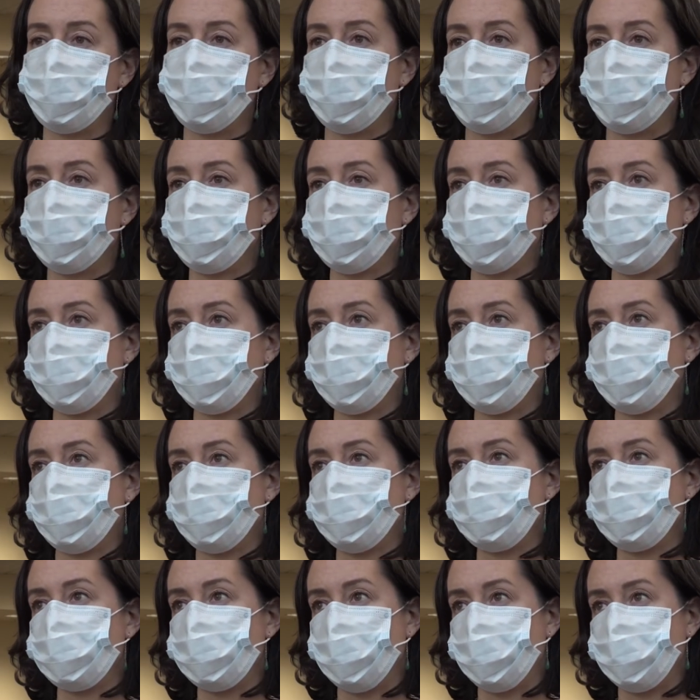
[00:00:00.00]
with
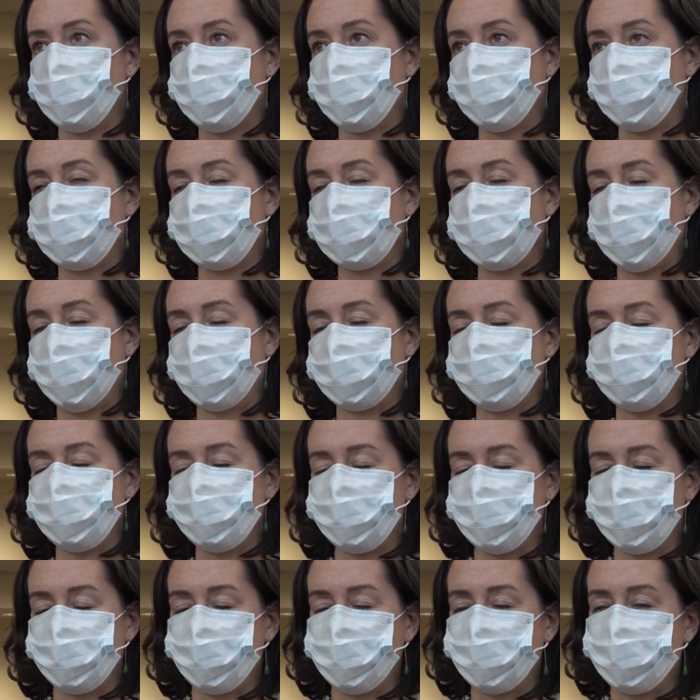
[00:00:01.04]
some
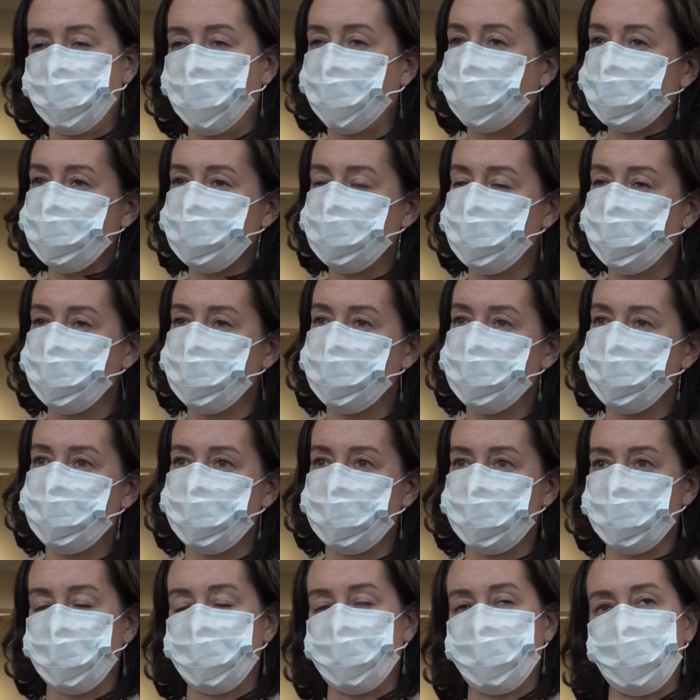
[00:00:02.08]
external
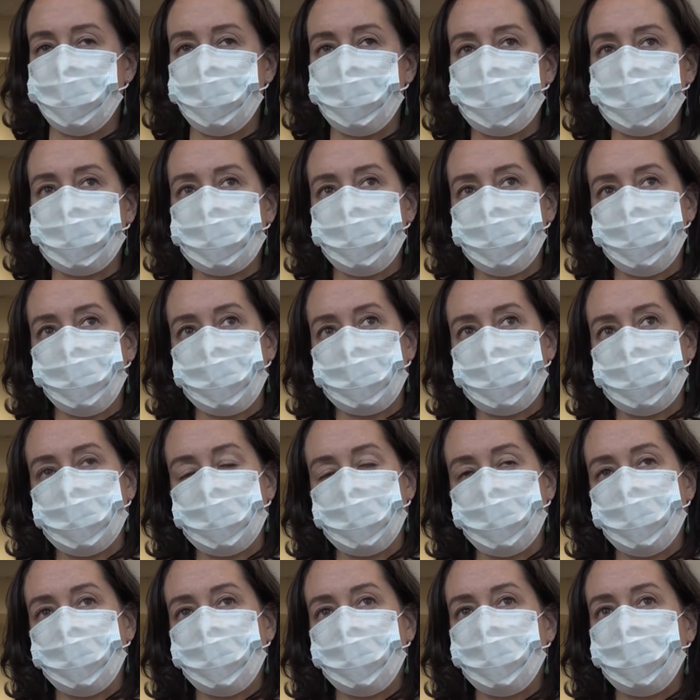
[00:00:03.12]
factors, including
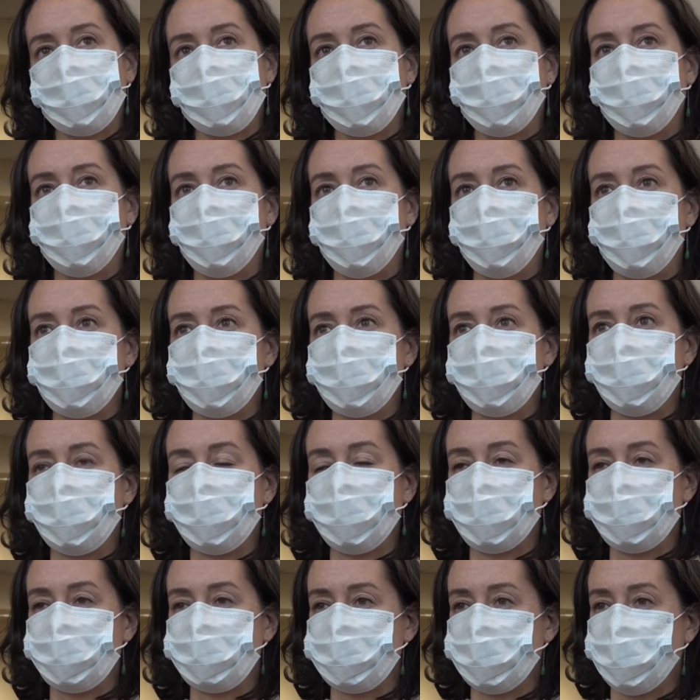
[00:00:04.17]

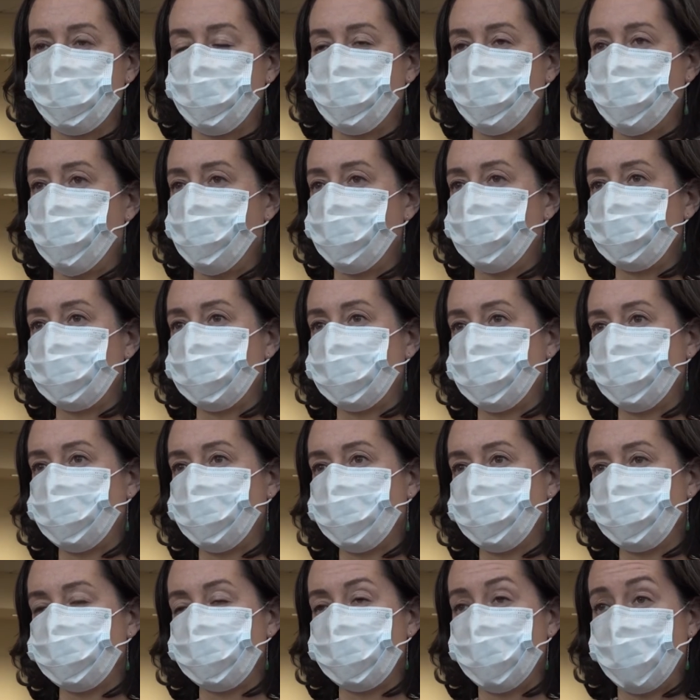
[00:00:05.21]
things that are
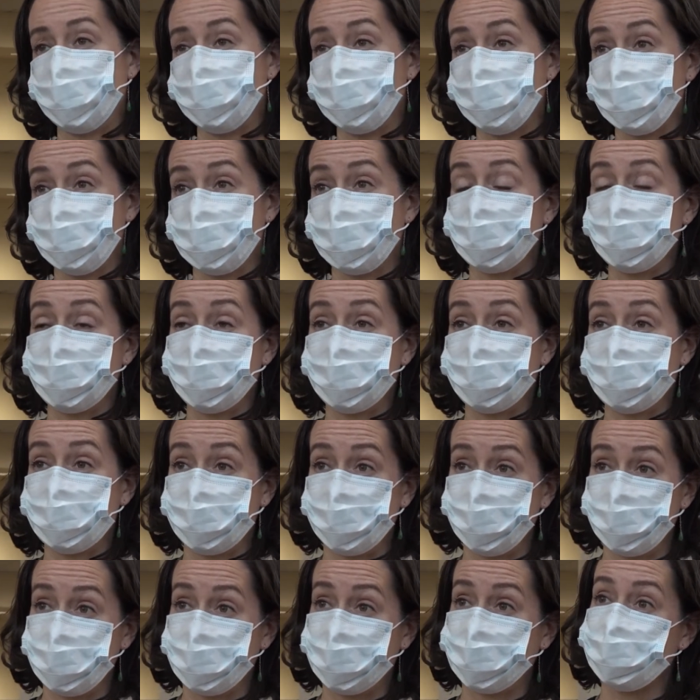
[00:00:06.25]
happening nationally and
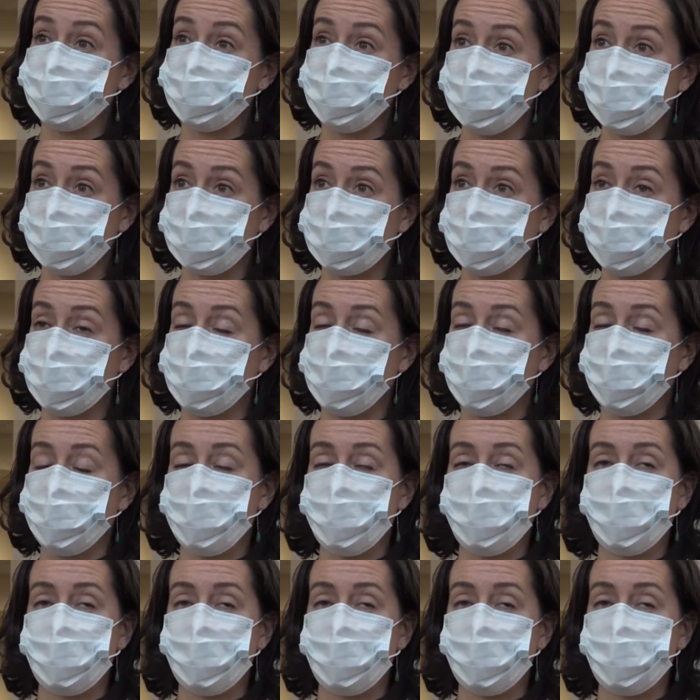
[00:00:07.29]
internationally,